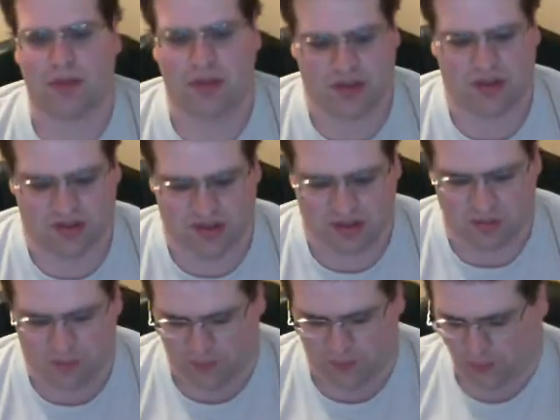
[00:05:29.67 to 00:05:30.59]
and then
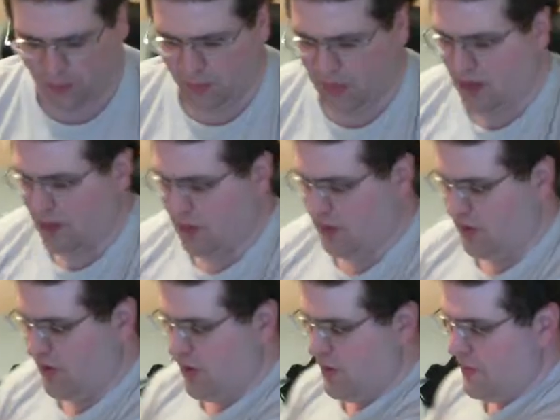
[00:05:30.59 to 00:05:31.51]
single for 3
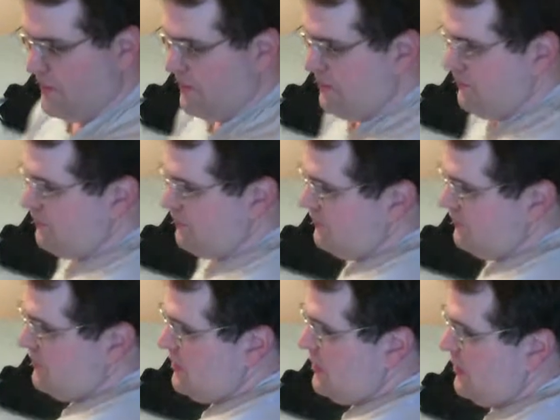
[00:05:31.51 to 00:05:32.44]
years,
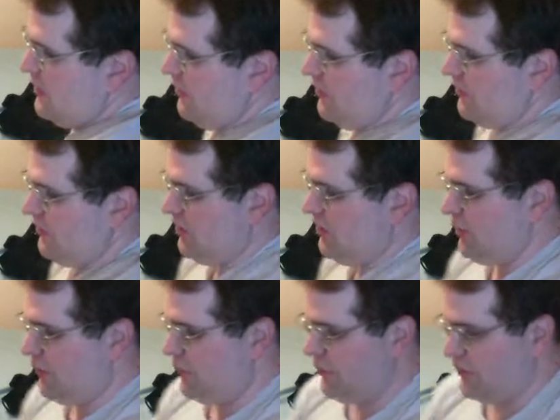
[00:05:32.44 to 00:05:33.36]
and then
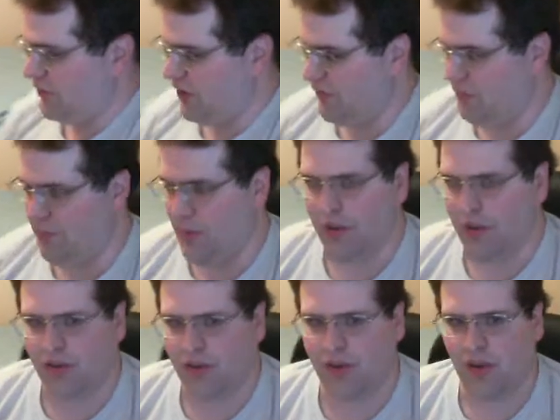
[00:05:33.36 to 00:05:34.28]
single for 7
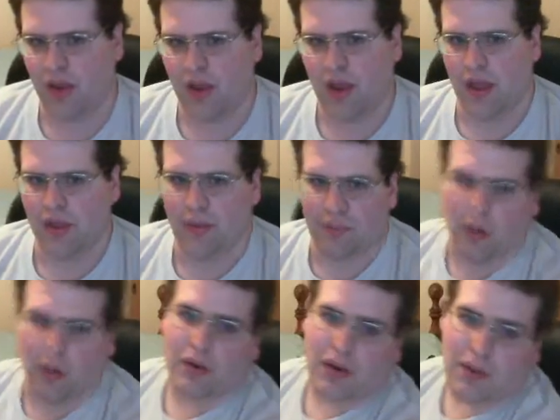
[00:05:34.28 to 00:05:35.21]
months, and then
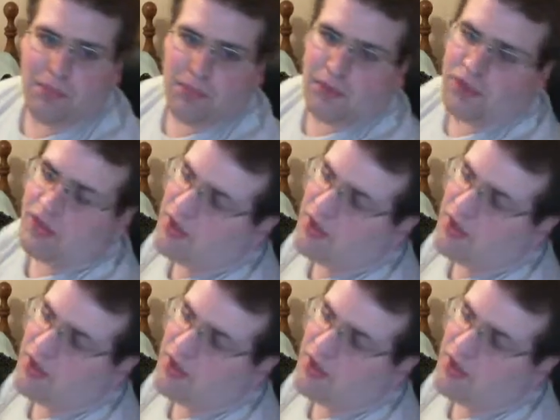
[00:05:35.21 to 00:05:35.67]
broken up with